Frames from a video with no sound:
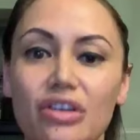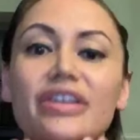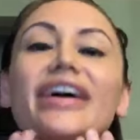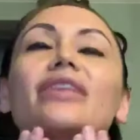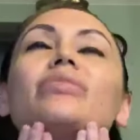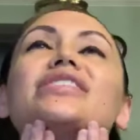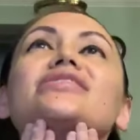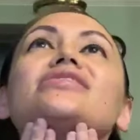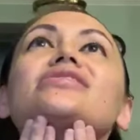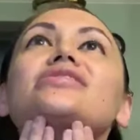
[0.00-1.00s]
neck
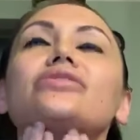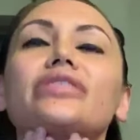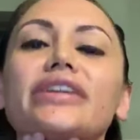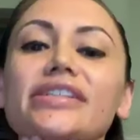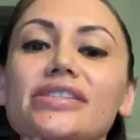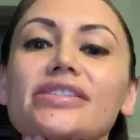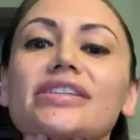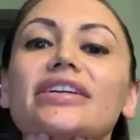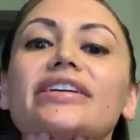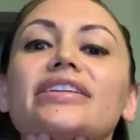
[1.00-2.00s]
muscles. Okay, so
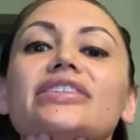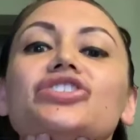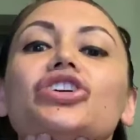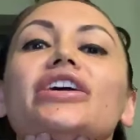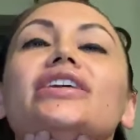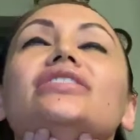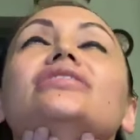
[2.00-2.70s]
starting at the jaw